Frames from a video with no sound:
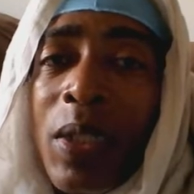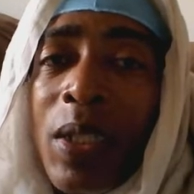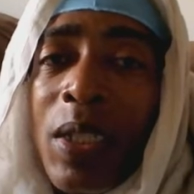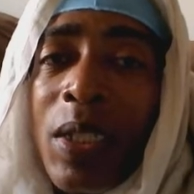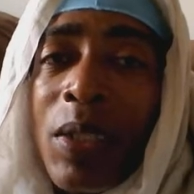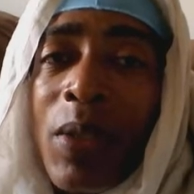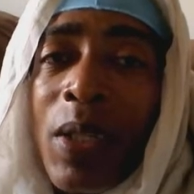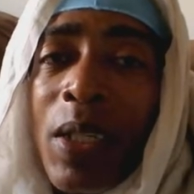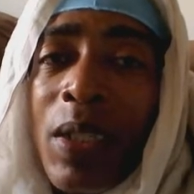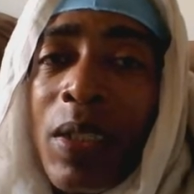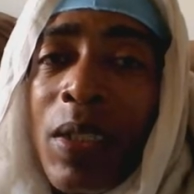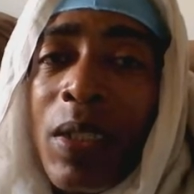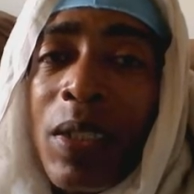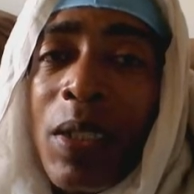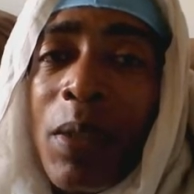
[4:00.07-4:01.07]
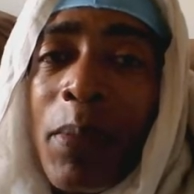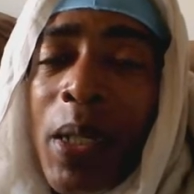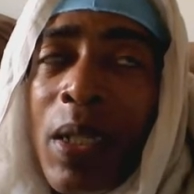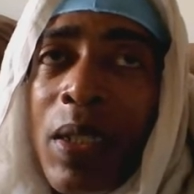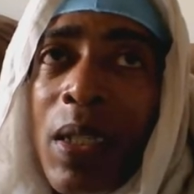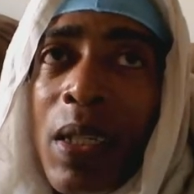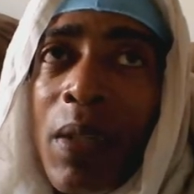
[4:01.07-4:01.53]
Israel, Jeremiah
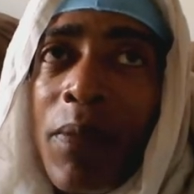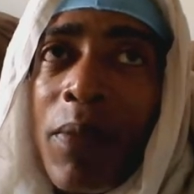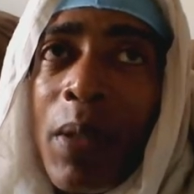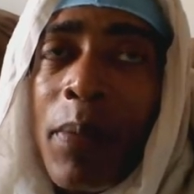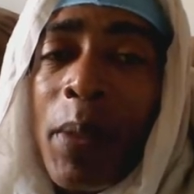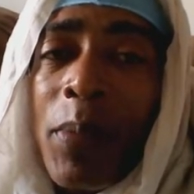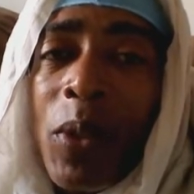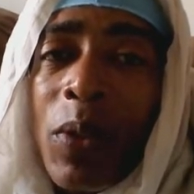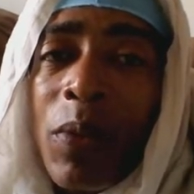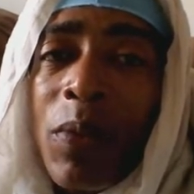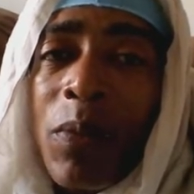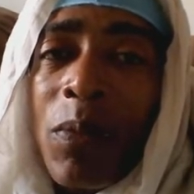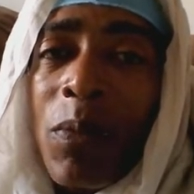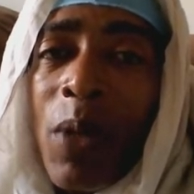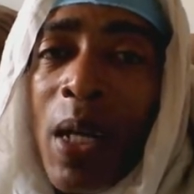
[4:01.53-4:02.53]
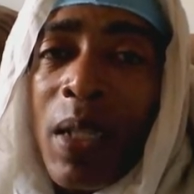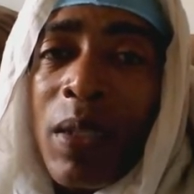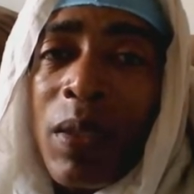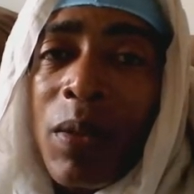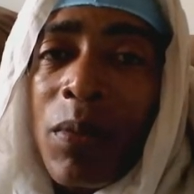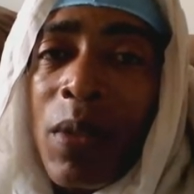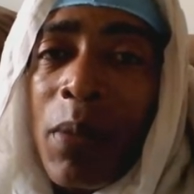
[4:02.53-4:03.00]
10 from about 1
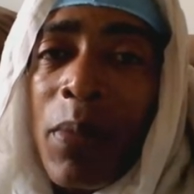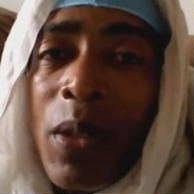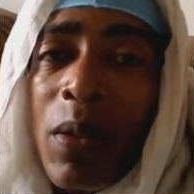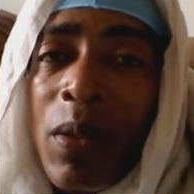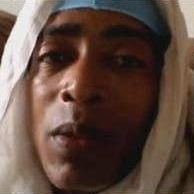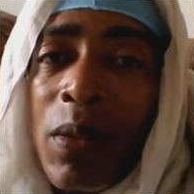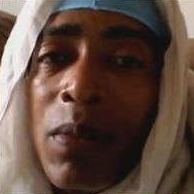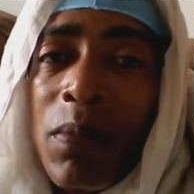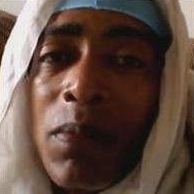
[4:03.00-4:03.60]
to about